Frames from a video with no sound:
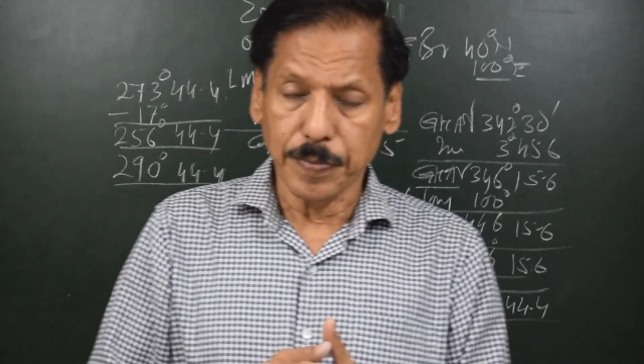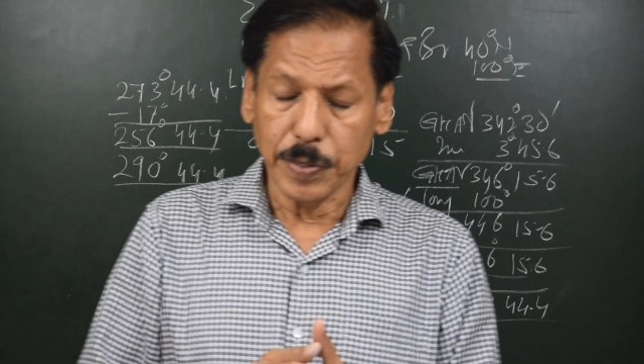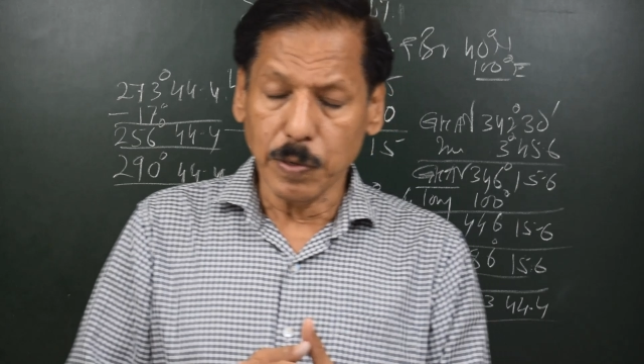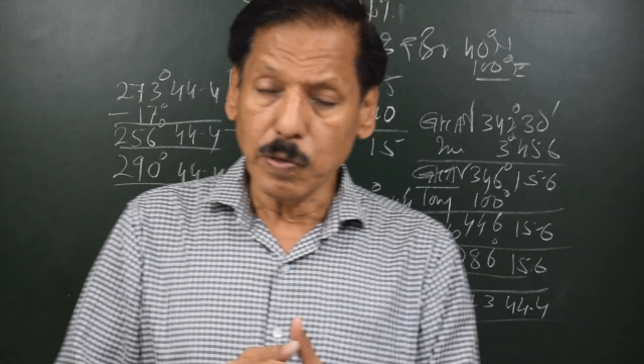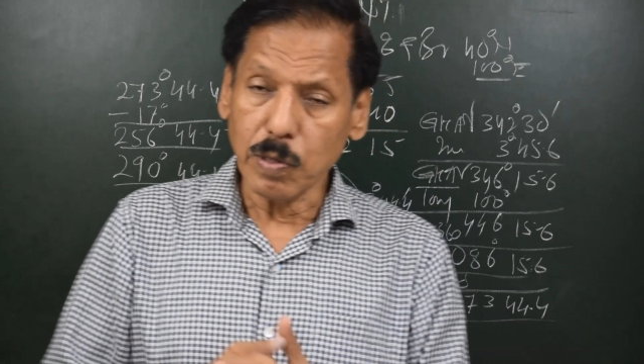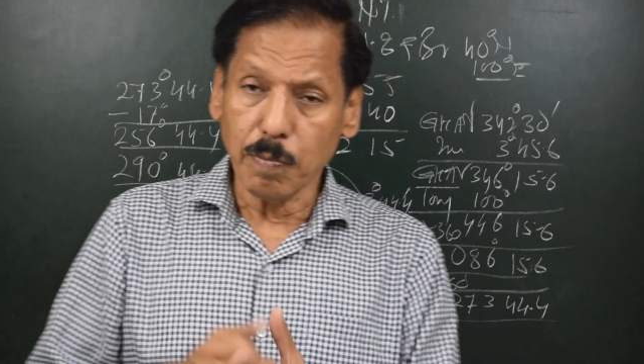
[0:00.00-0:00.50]
you
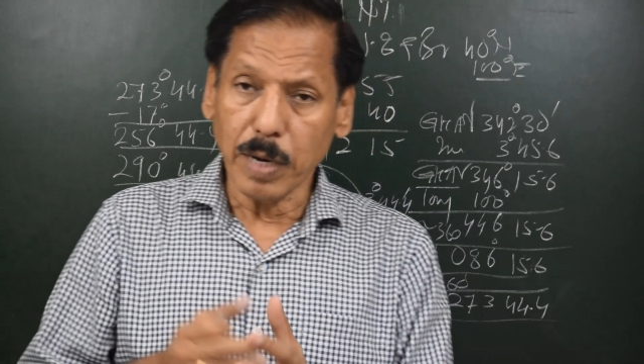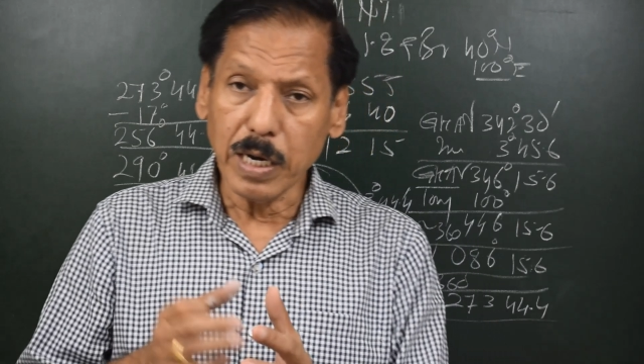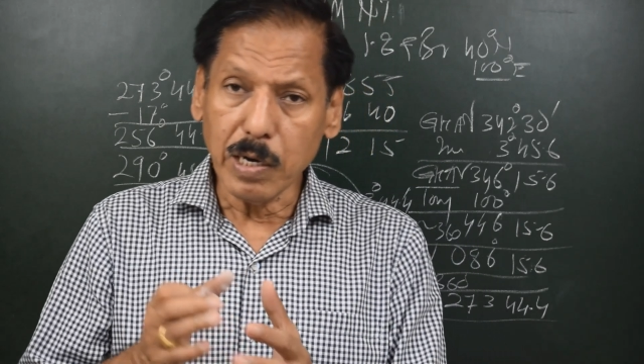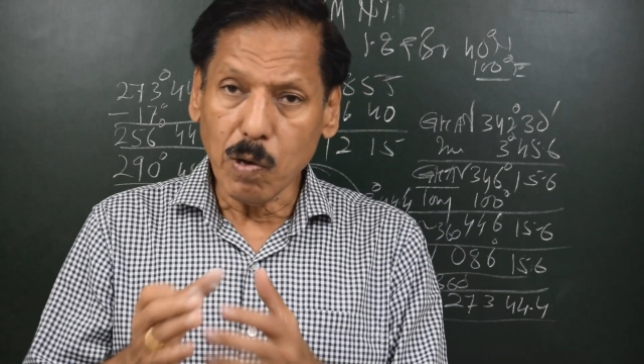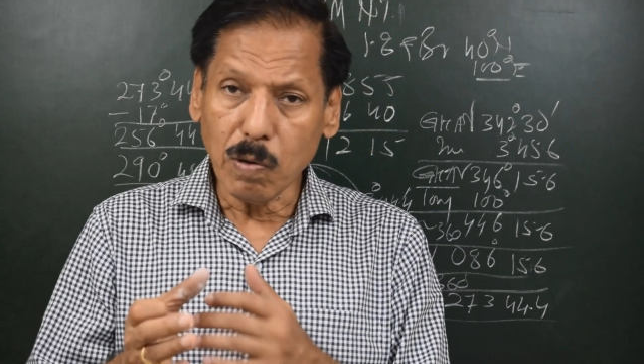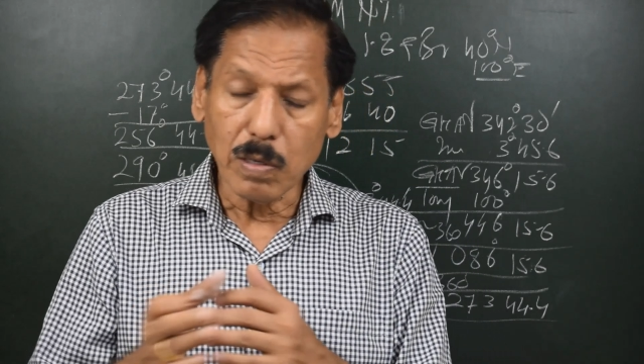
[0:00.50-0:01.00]
know, the
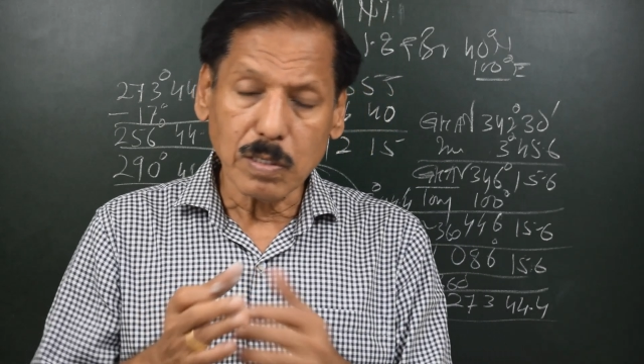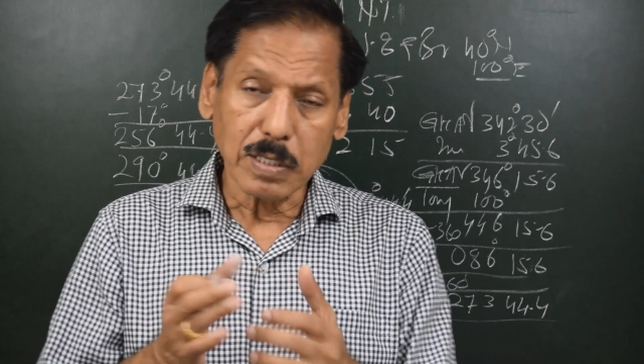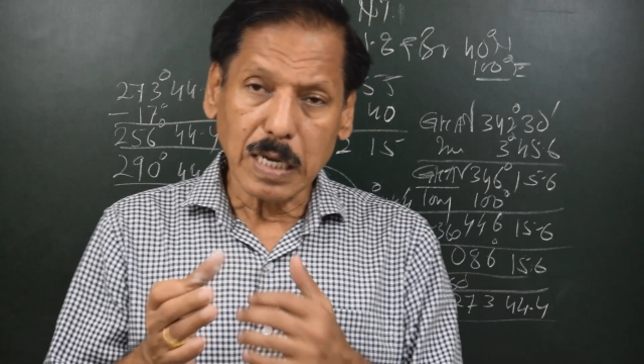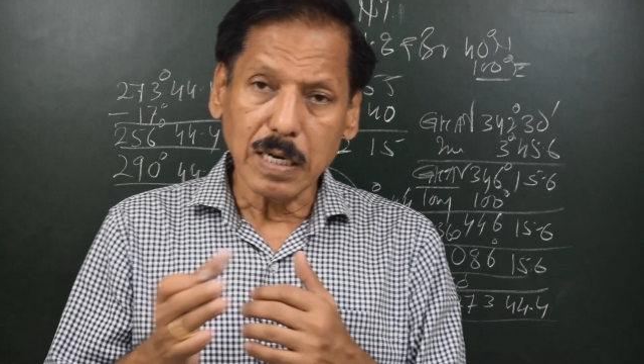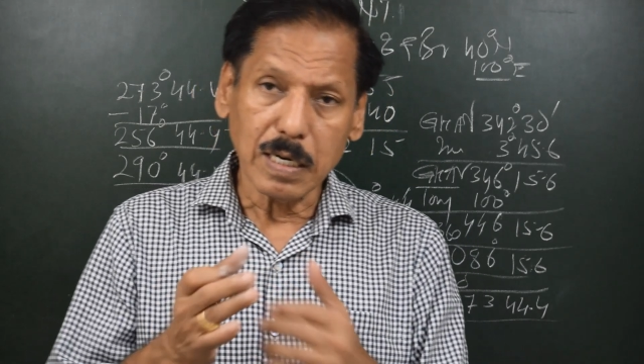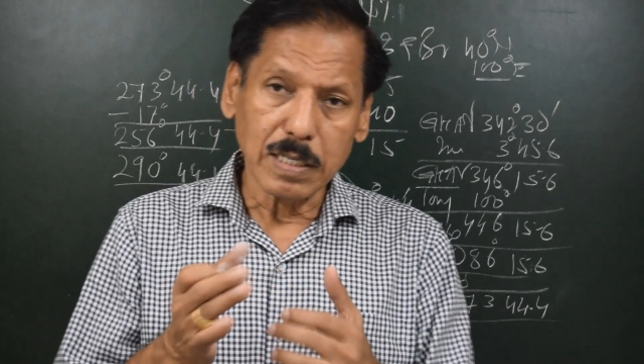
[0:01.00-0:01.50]
meridional
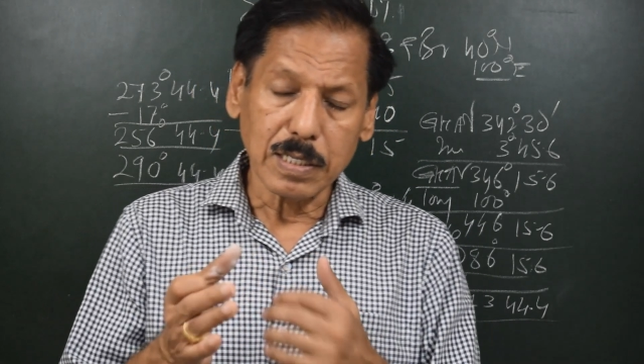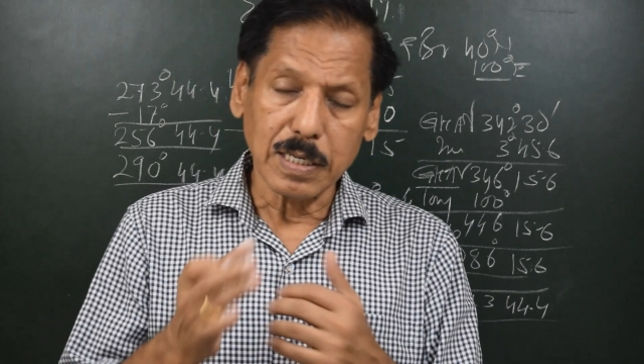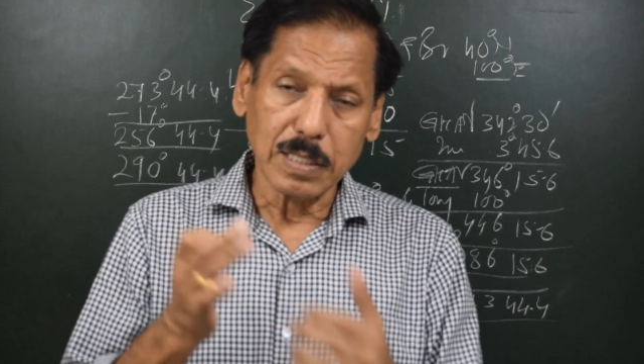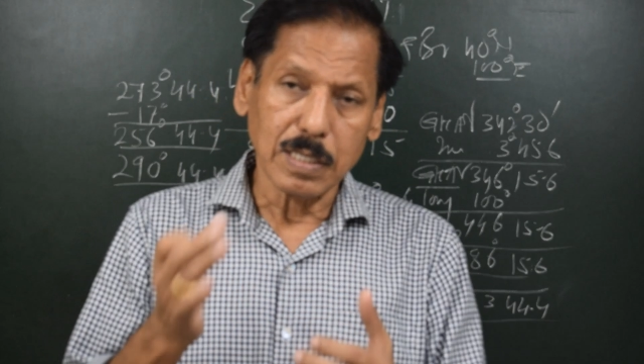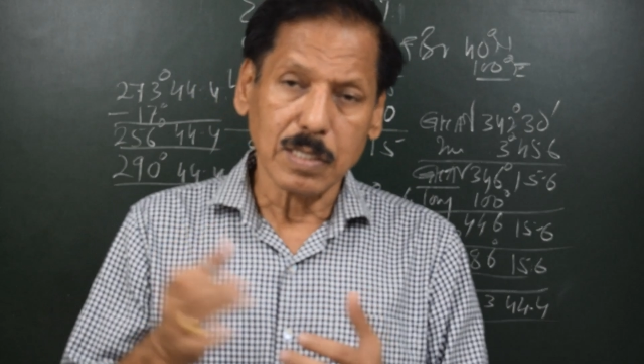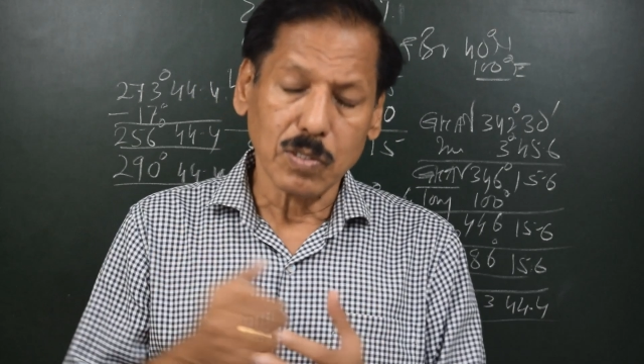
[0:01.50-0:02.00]
zenith
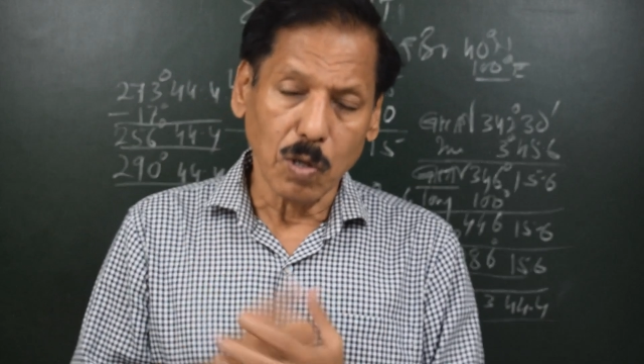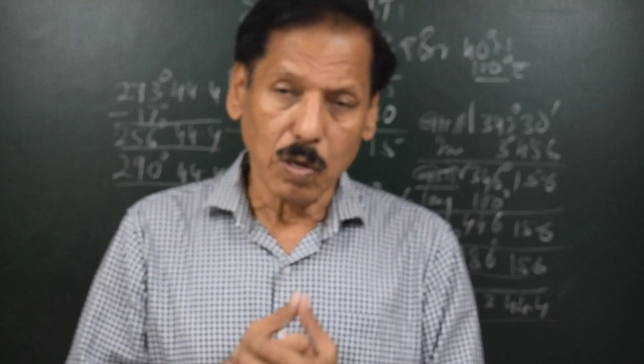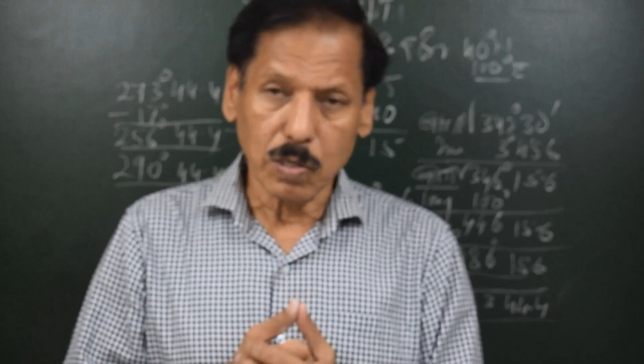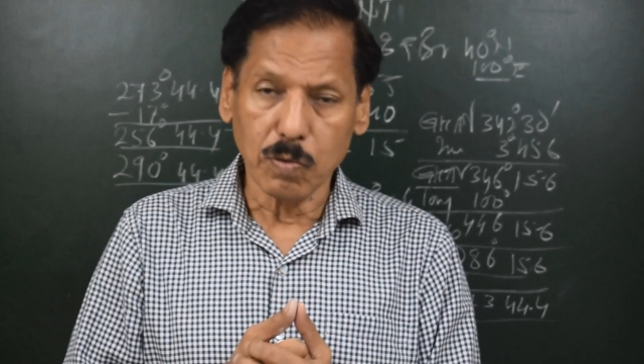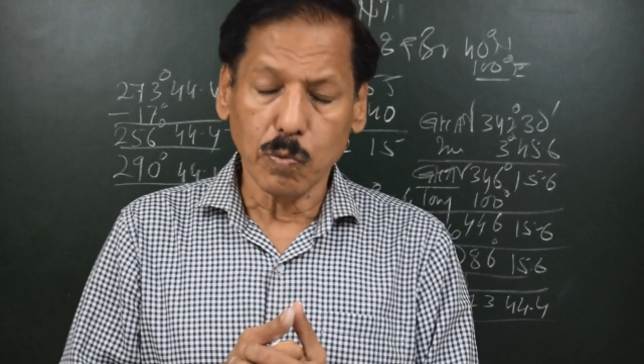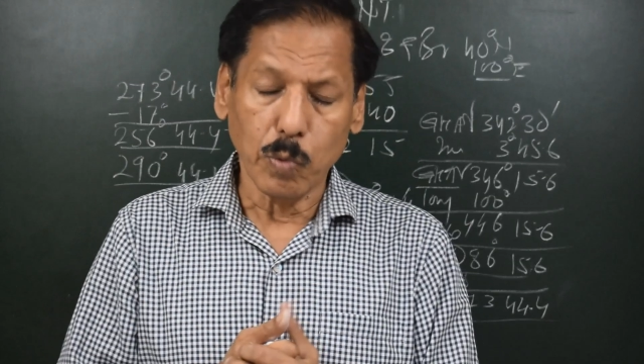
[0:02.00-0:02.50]
distance is
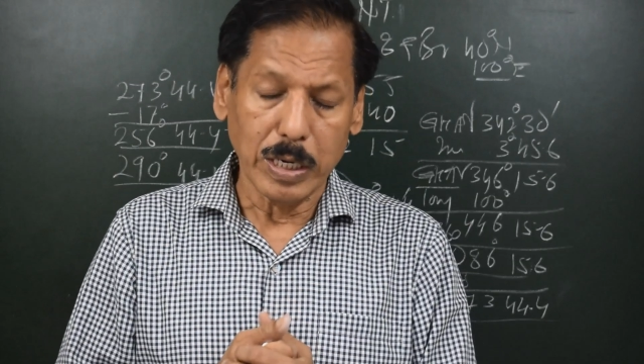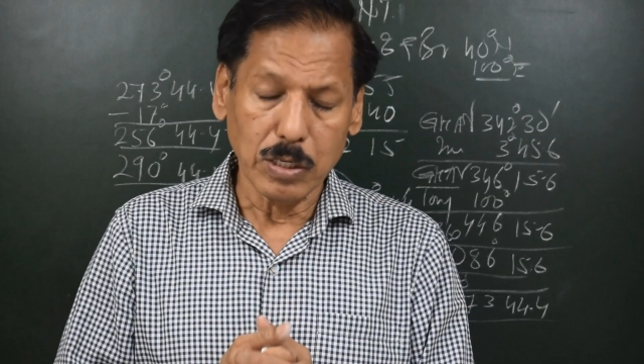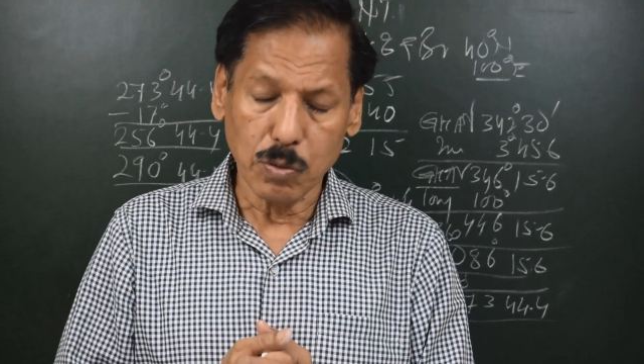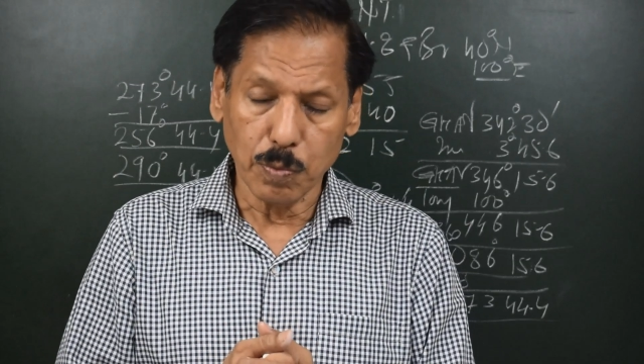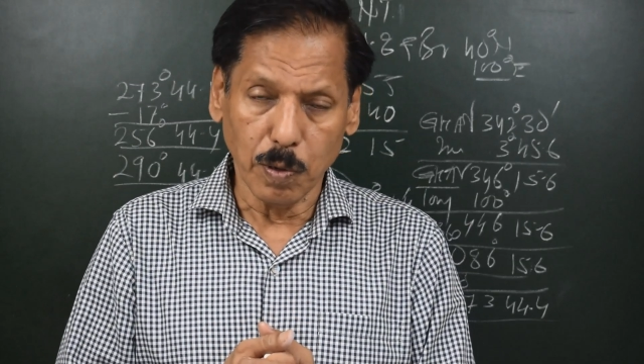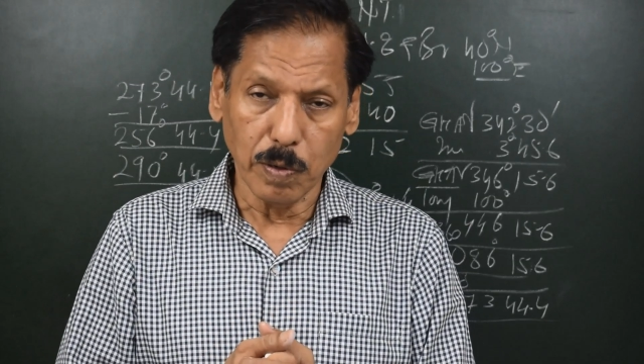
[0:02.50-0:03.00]
not very
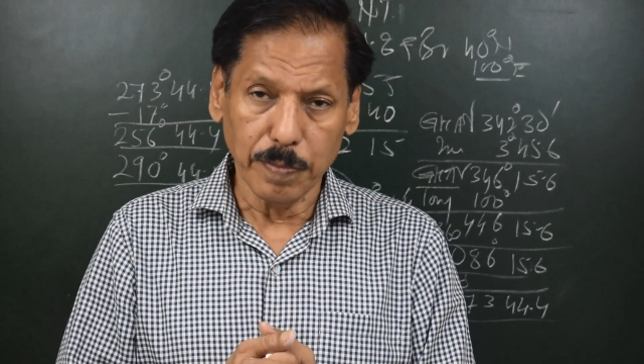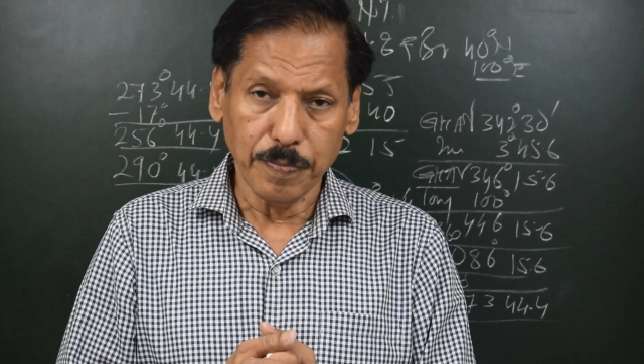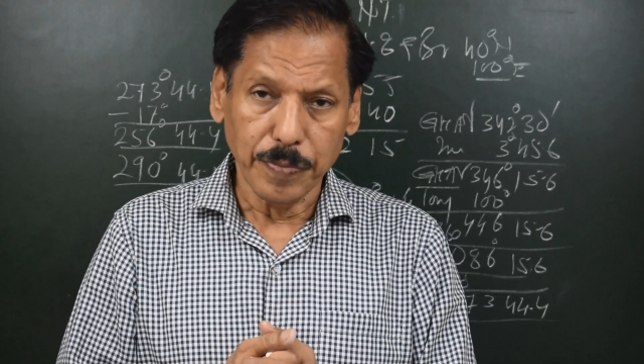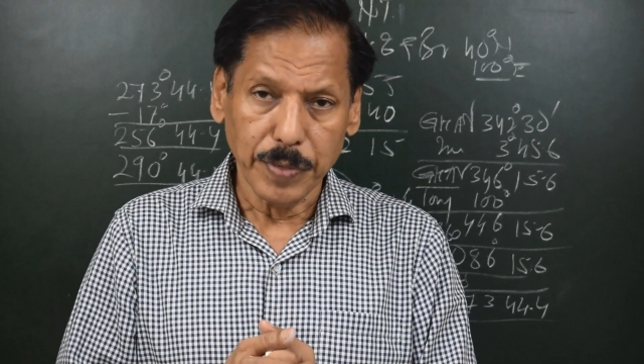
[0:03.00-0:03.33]
small.